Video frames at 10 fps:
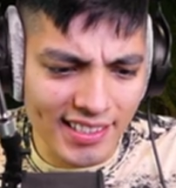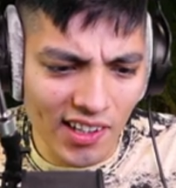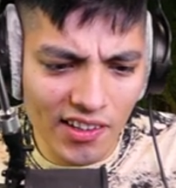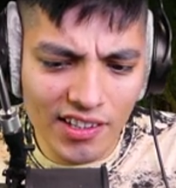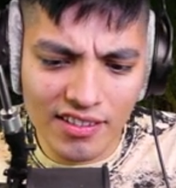
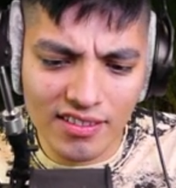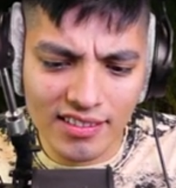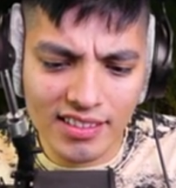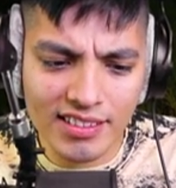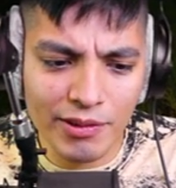start
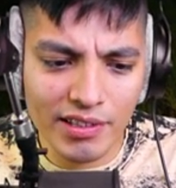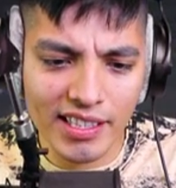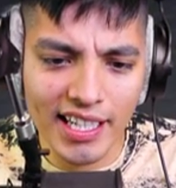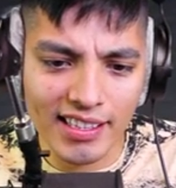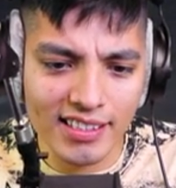and see
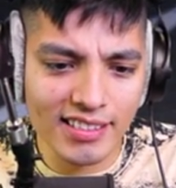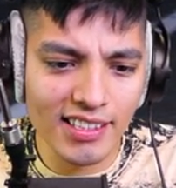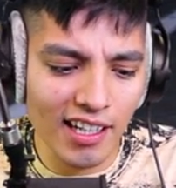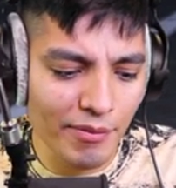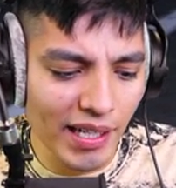what the heck this
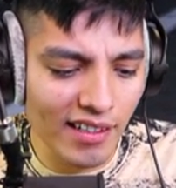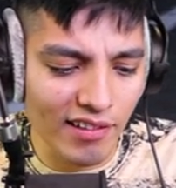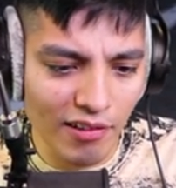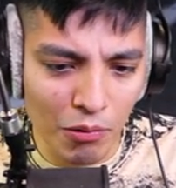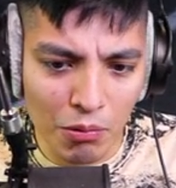is all
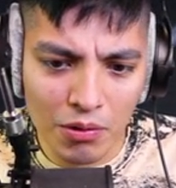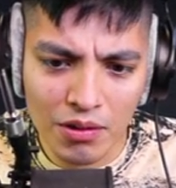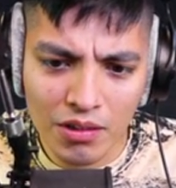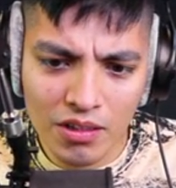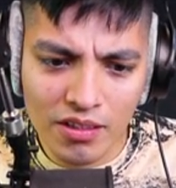about. Oh,
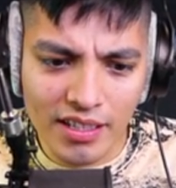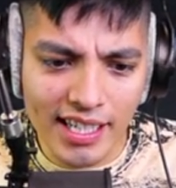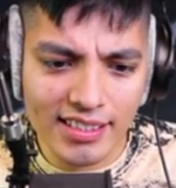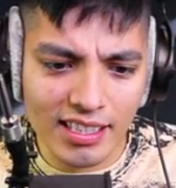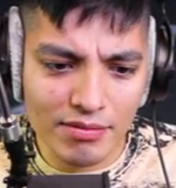
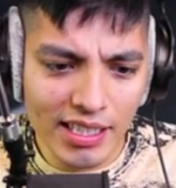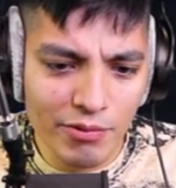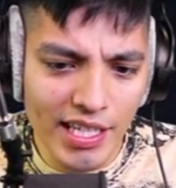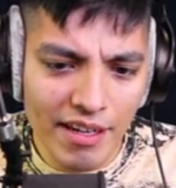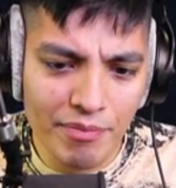okay, it seems
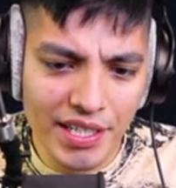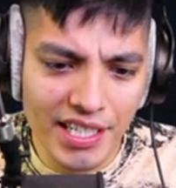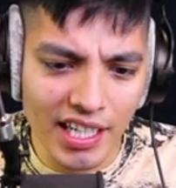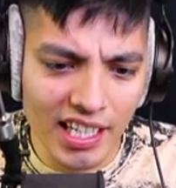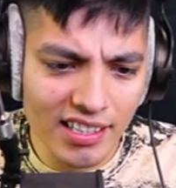like we have
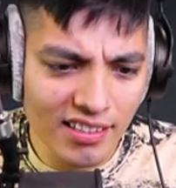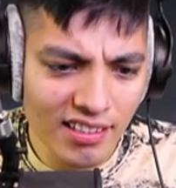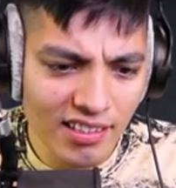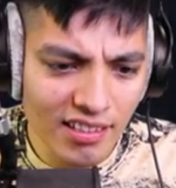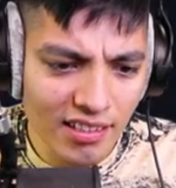begun.
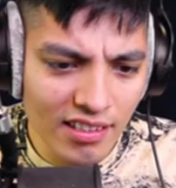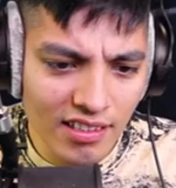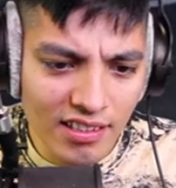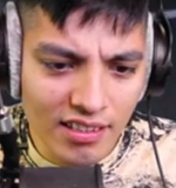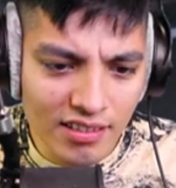
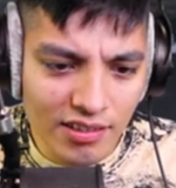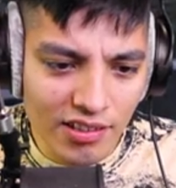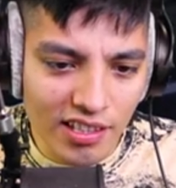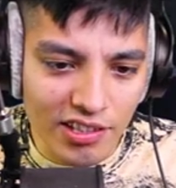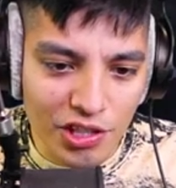
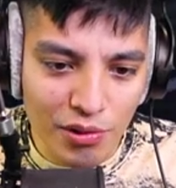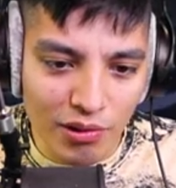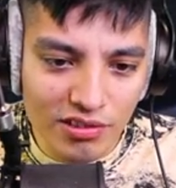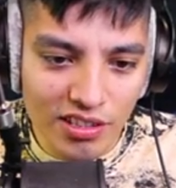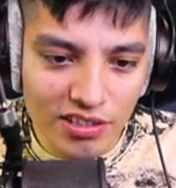Dude, the
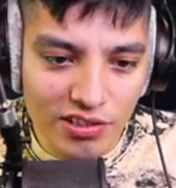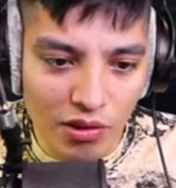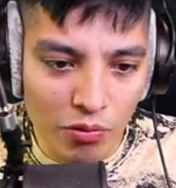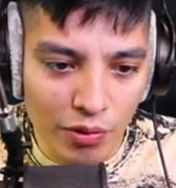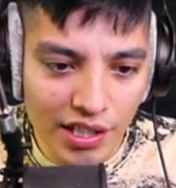controls are
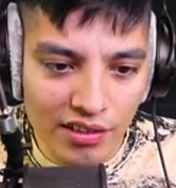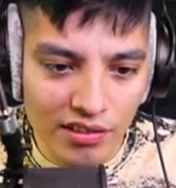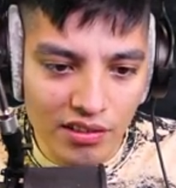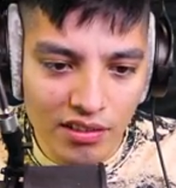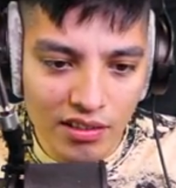so
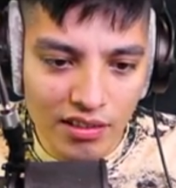weird.